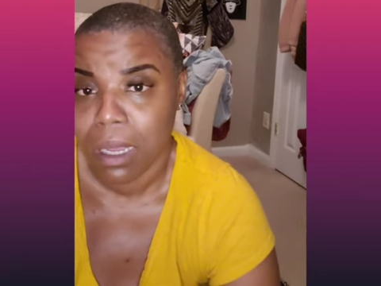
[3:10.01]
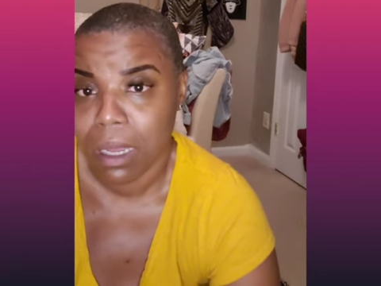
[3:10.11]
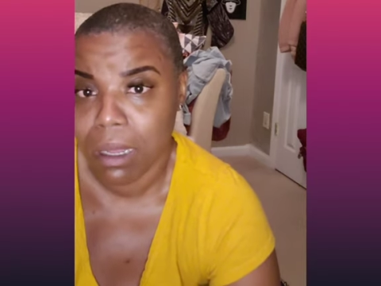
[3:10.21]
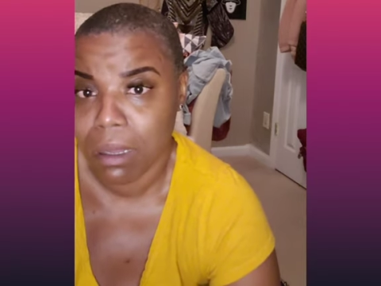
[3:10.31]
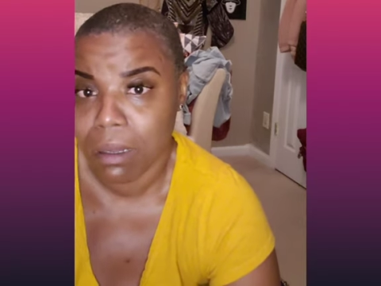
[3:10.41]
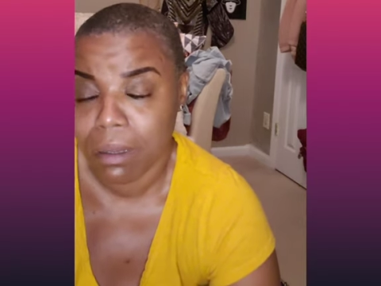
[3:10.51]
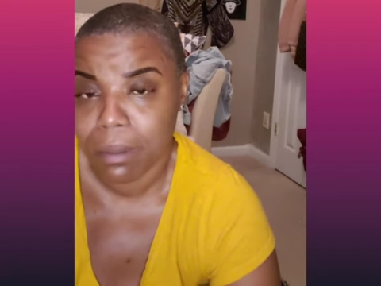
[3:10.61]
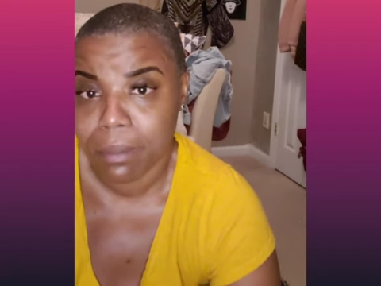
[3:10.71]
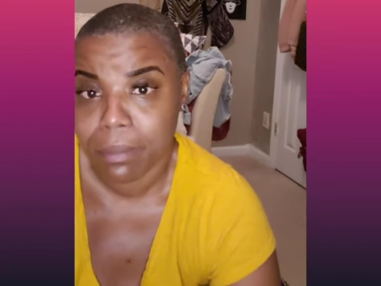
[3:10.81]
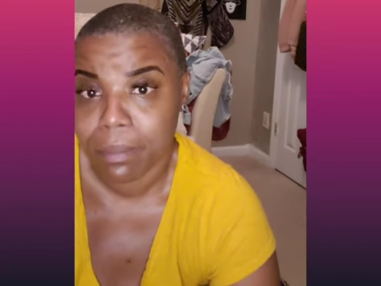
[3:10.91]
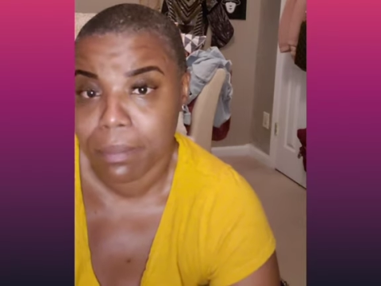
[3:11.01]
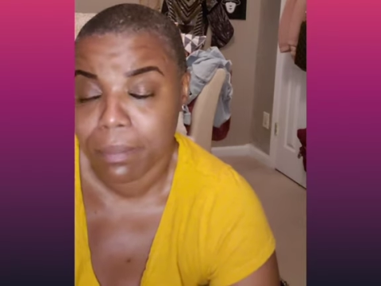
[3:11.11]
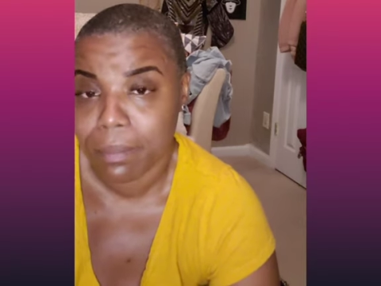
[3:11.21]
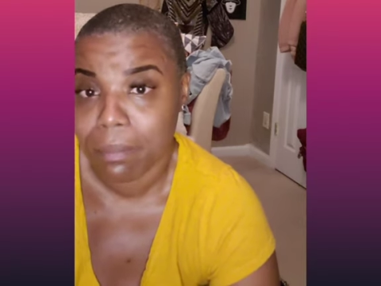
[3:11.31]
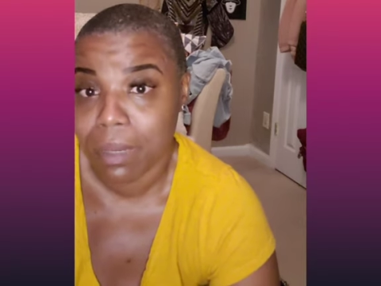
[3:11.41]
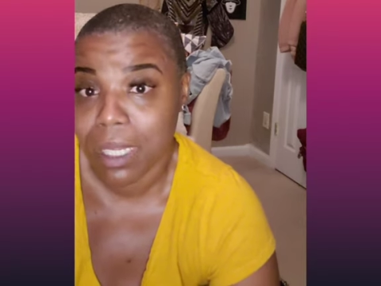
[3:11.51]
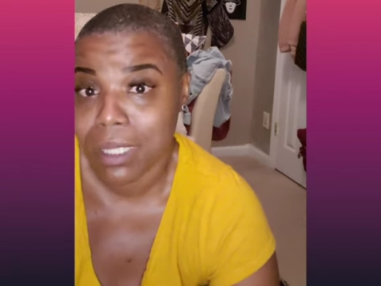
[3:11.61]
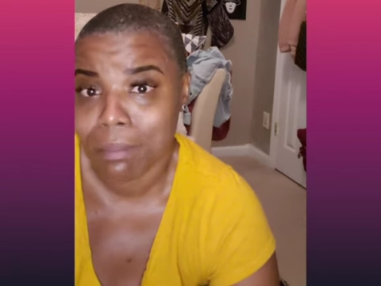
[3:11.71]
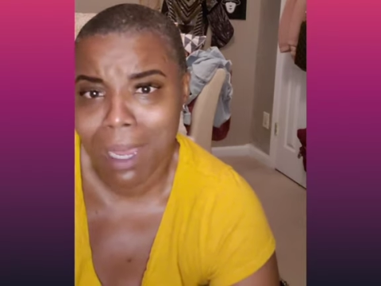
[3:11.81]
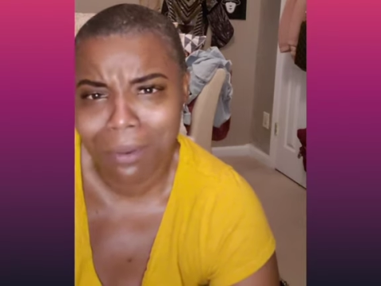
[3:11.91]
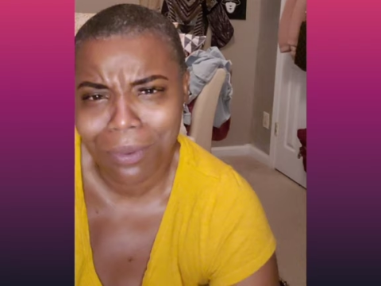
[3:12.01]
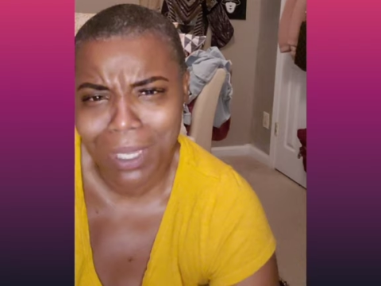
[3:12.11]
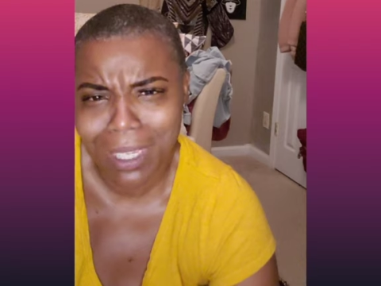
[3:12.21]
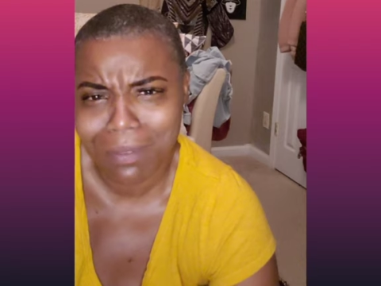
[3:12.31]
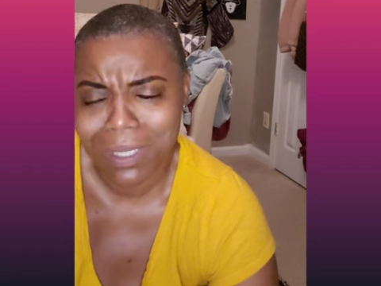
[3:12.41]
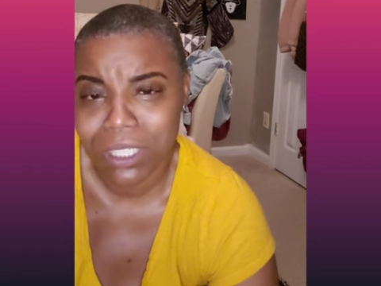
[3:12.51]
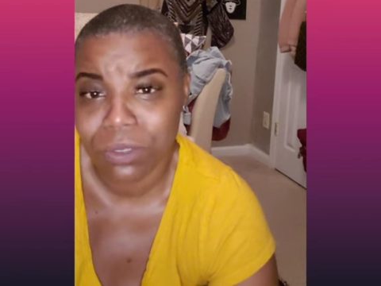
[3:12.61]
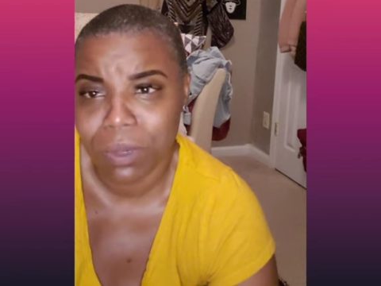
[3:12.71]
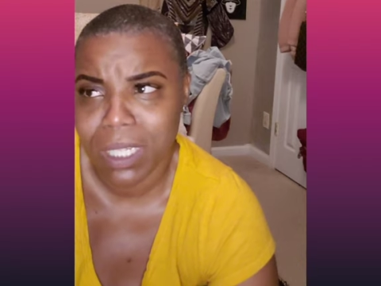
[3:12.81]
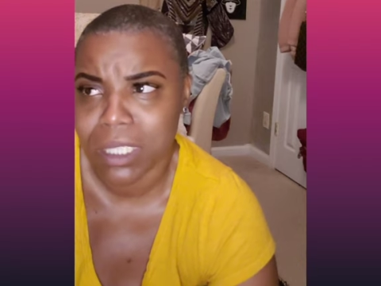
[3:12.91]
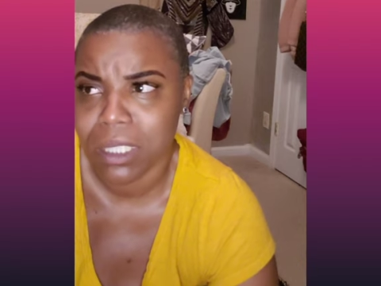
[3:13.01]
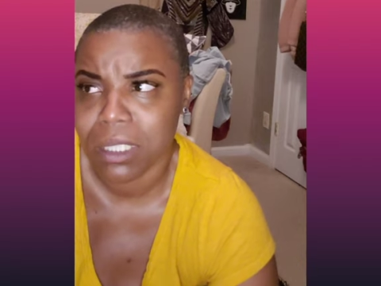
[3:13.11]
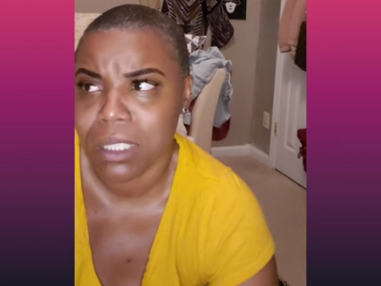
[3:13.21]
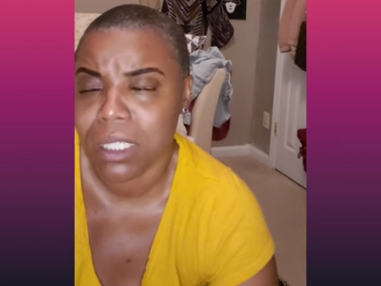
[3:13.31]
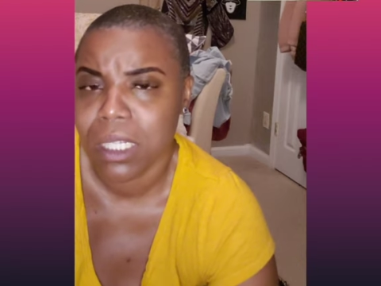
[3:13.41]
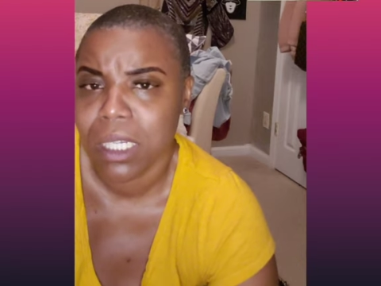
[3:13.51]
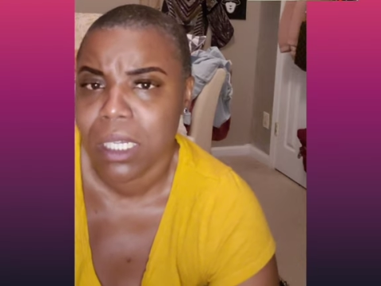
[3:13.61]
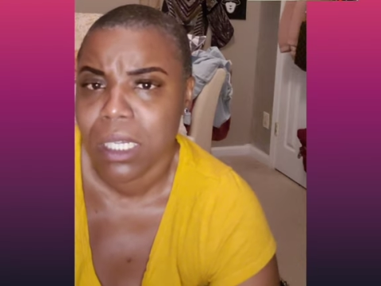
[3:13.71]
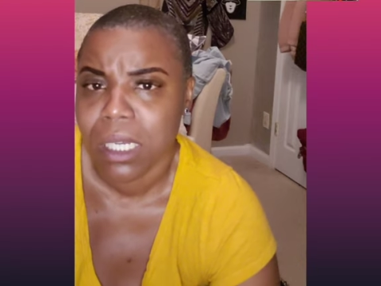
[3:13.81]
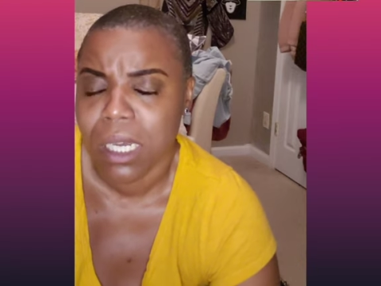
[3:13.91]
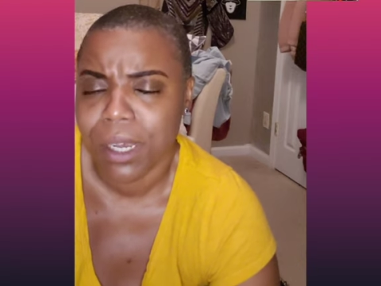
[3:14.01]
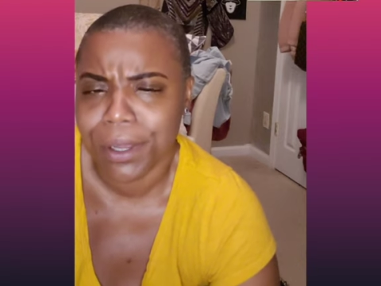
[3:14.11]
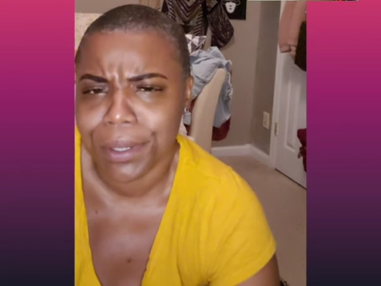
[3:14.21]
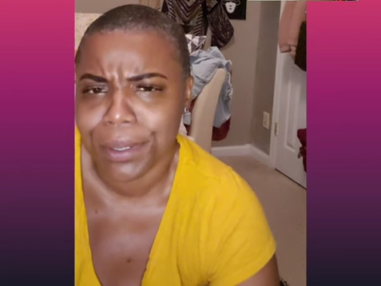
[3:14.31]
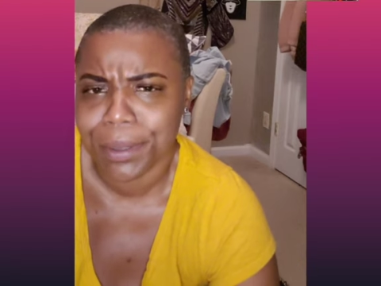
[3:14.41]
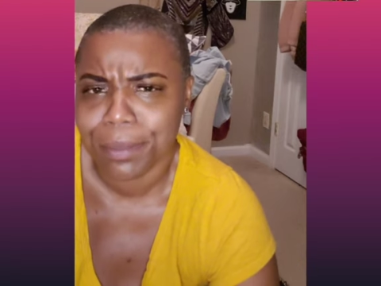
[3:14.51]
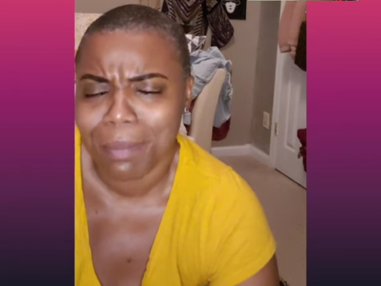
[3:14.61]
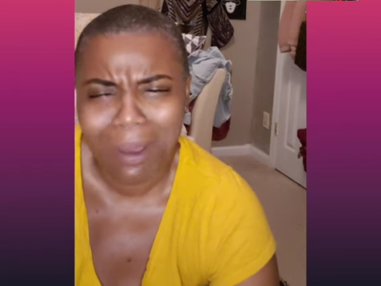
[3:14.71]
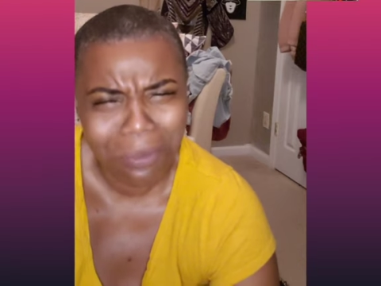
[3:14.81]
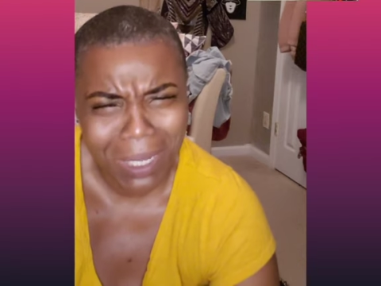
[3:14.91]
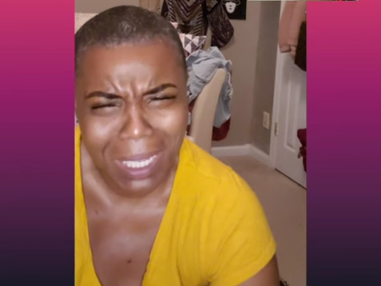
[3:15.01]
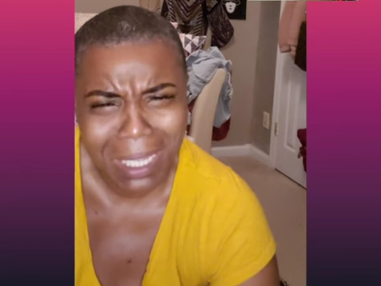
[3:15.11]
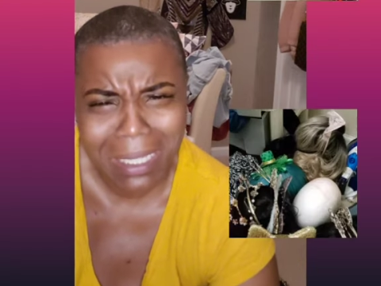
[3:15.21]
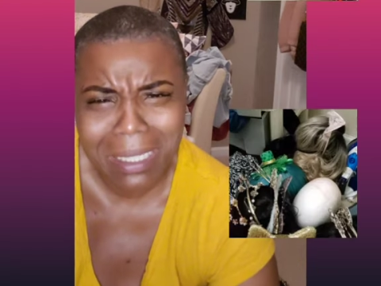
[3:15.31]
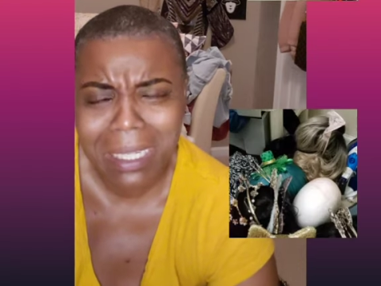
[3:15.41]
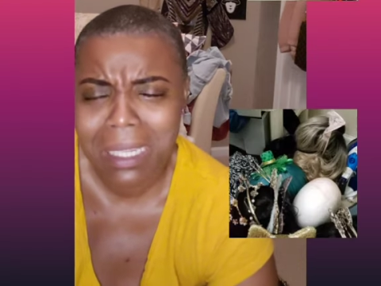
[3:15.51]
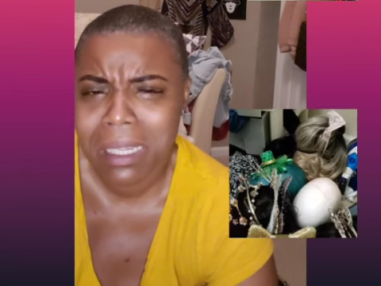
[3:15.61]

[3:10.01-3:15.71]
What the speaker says: Because my weave situation, my wigs,